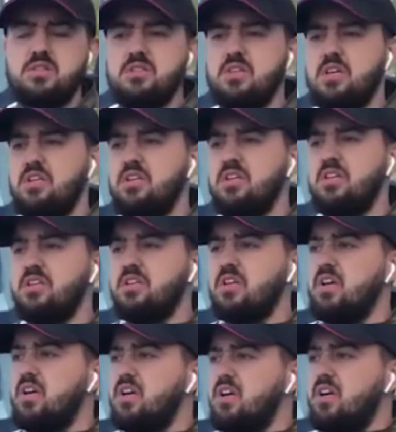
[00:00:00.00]
they need
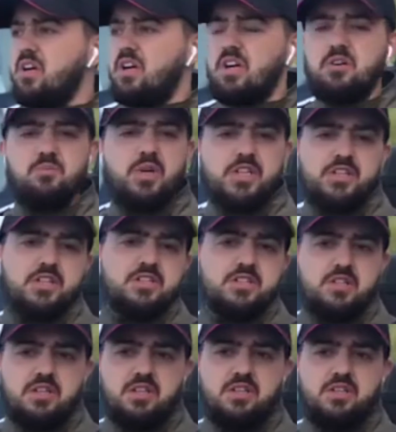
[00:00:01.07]
uh,
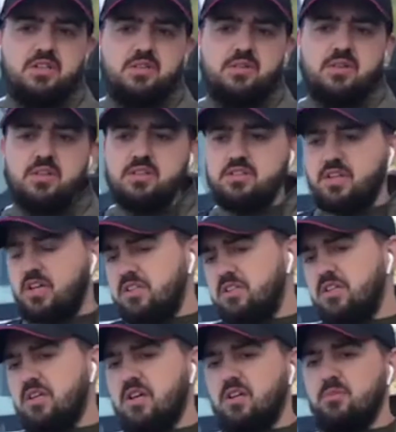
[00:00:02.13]
medicine,
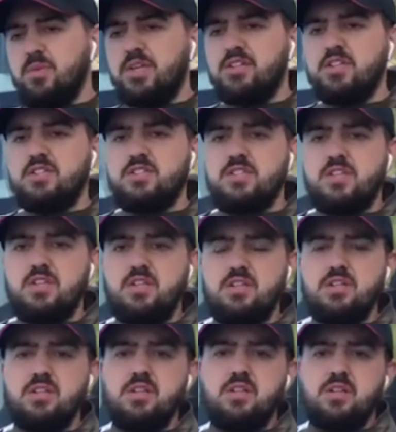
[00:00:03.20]
tactical medicine,